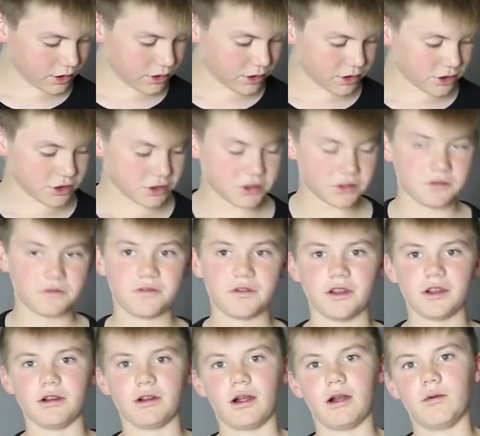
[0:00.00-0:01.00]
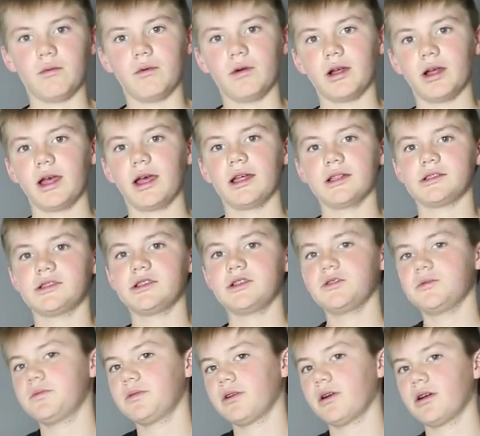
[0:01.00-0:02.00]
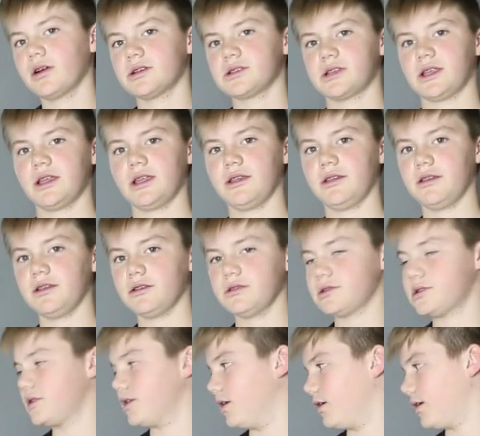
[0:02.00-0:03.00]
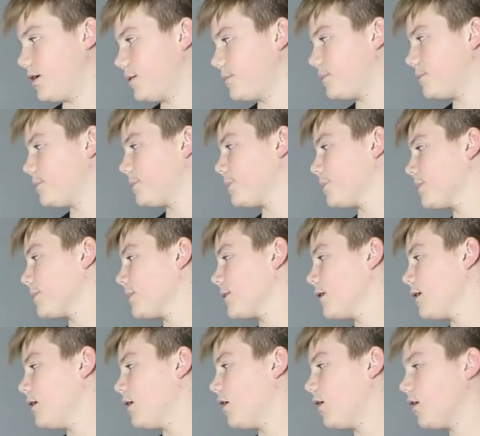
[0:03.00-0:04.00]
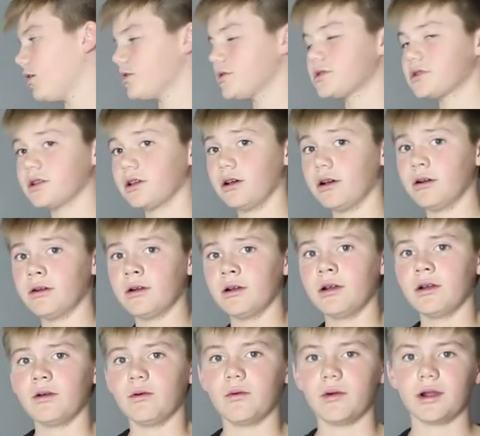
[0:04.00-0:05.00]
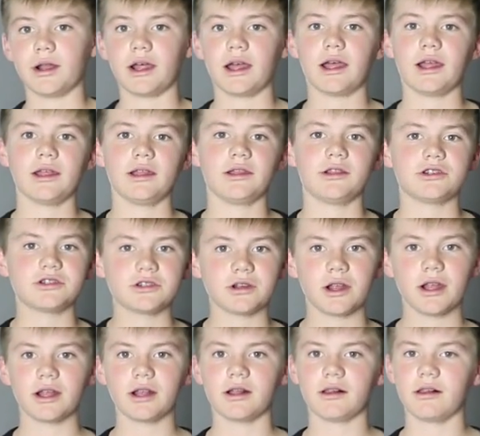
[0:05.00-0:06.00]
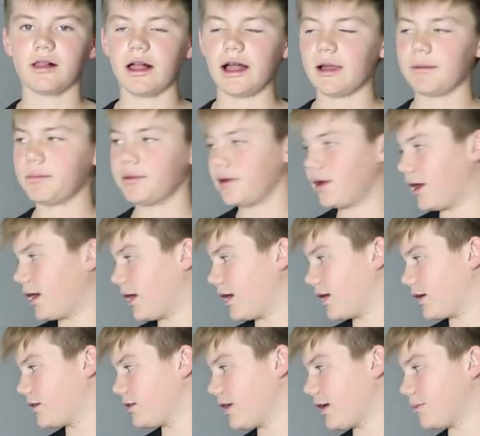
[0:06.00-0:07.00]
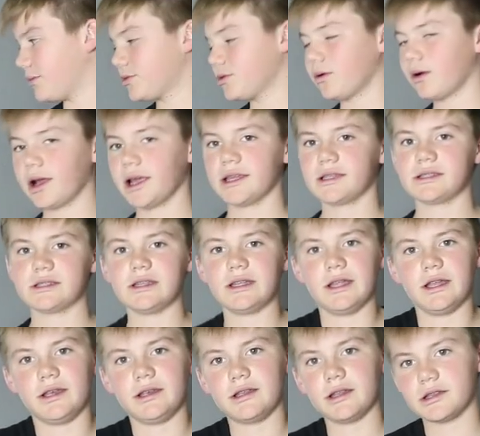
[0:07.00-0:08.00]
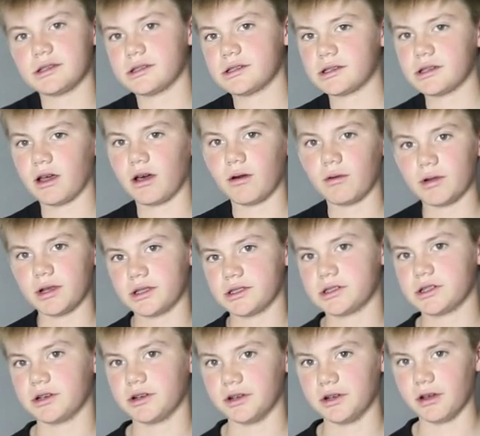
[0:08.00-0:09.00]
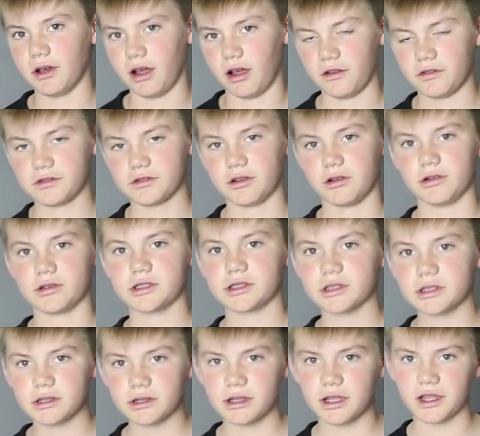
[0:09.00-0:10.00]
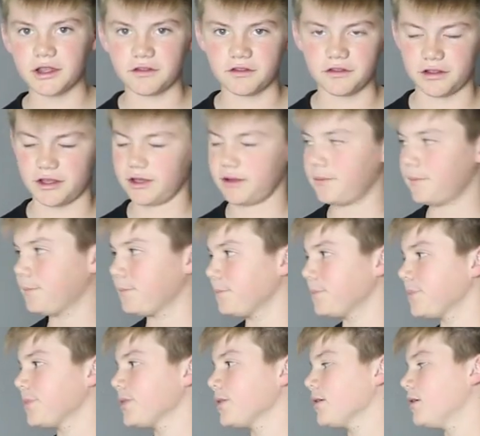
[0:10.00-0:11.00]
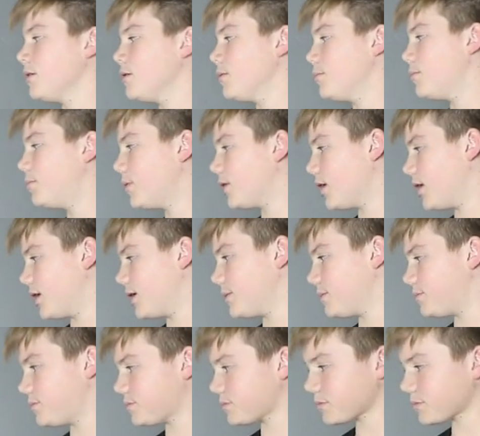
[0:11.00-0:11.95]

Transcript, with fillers: you can just figure out what has two prongs and use that. Also, when I try and clap, I clap twice, it doesn't always turn off, so it's iffy. But